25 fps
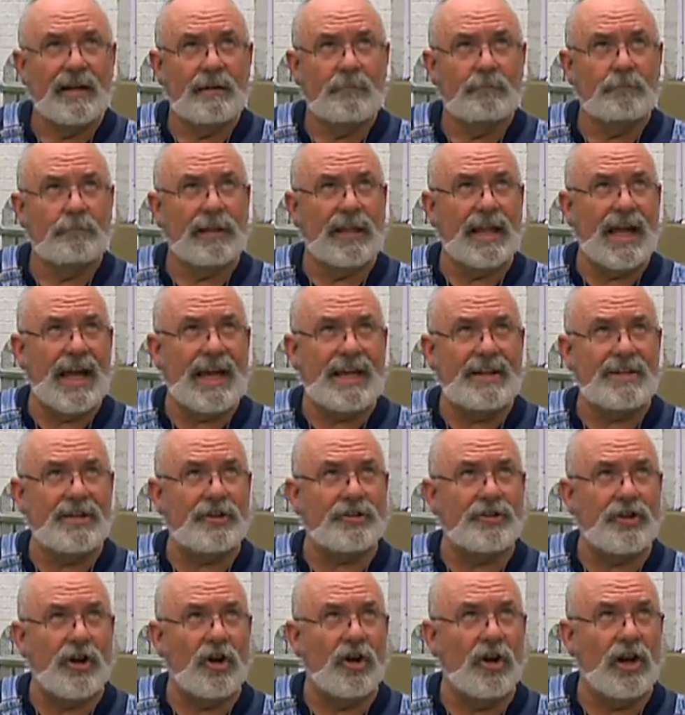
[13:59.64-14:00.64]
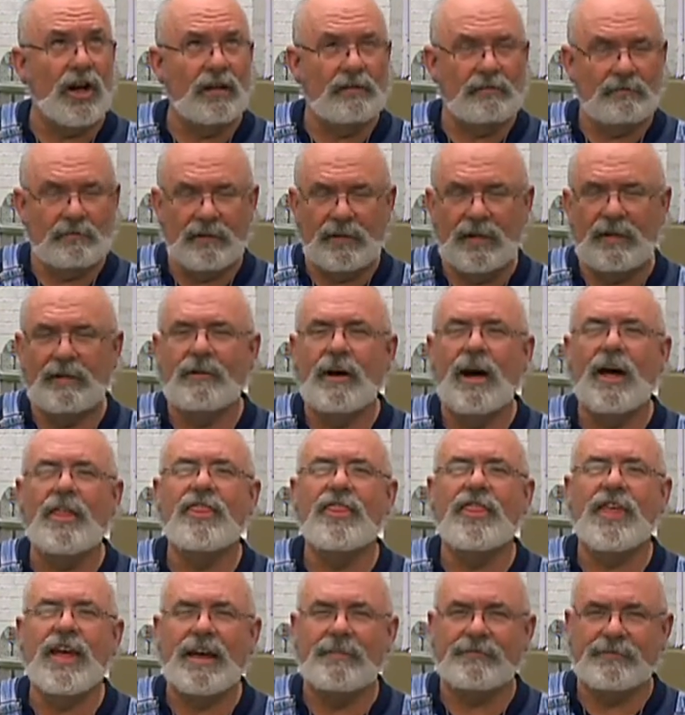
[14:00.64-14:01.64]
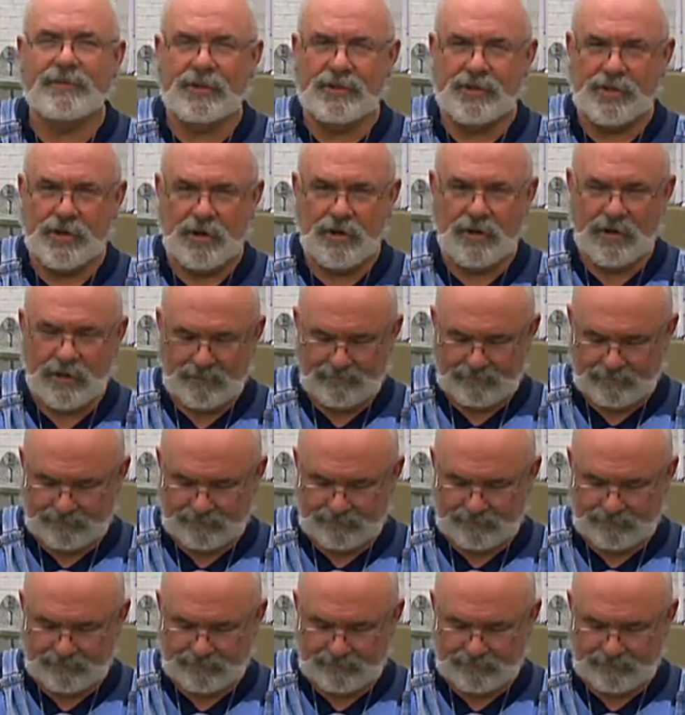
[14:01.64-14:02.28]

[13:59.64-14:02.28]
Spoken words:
plane deterrent, a theft deterrent.